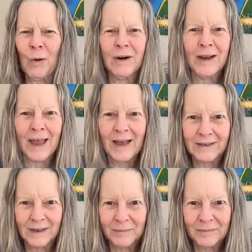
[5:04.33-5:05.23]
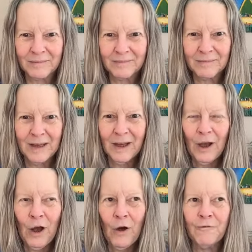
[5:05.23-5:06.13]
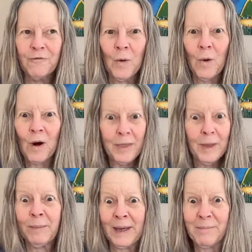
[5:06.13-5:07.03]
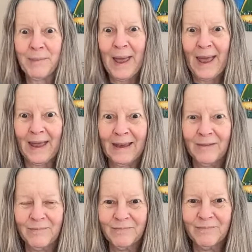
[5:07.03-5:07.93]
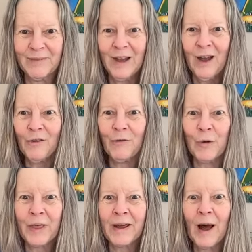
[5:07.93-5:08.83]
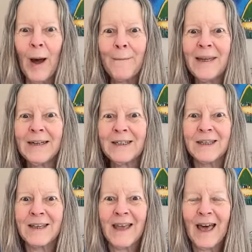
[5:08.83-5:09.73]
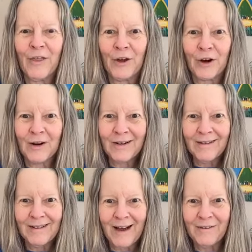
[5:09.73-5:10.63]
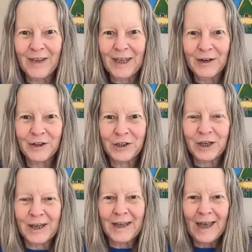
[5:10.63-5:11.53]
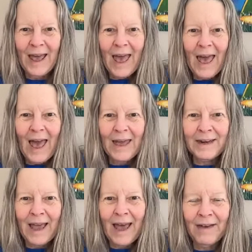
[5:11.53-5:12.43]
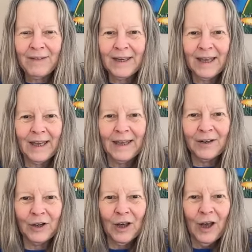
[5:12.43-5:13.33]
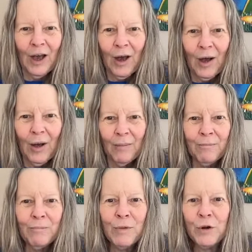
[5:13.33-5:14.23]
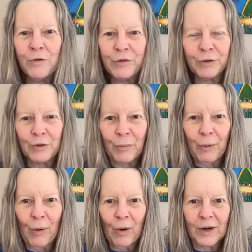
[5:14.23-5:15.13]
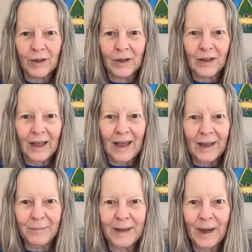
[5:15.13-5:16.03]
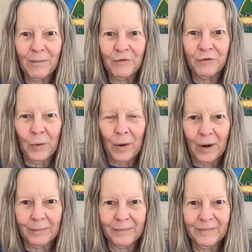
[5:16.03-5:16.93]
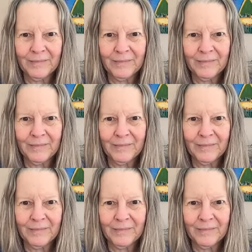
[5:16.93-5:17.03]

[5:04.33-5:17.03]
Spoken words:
orgasm, for the Big Bang, for the coming together of energy and having it move through a portal and become form.